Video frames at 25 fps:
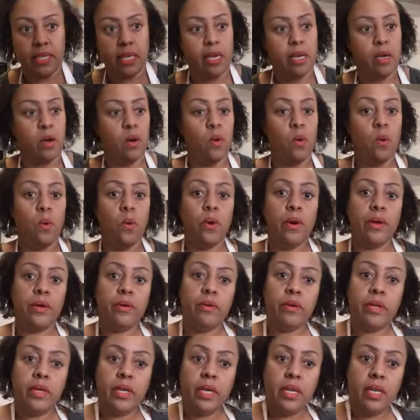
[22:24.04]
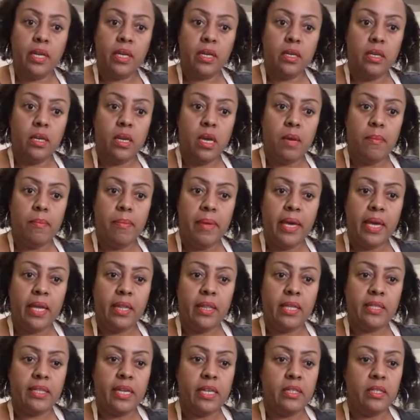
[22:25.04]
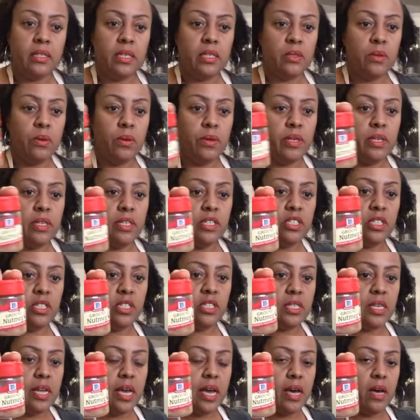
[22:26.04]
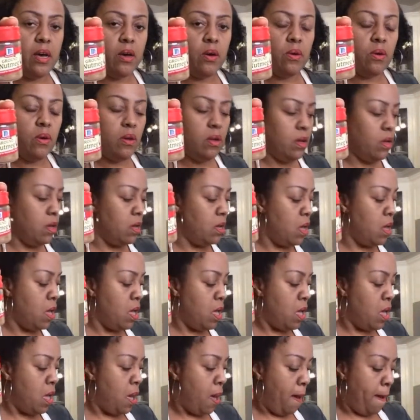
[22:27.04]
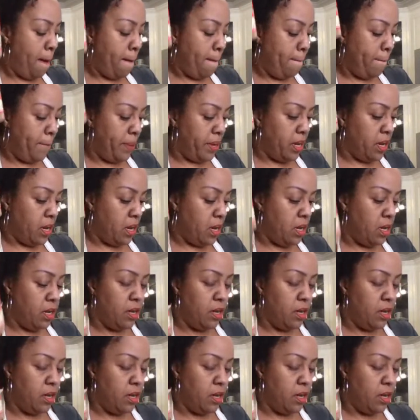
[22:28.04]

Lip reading: yet, or an organic nutmeg, unless I just ordered it just now. But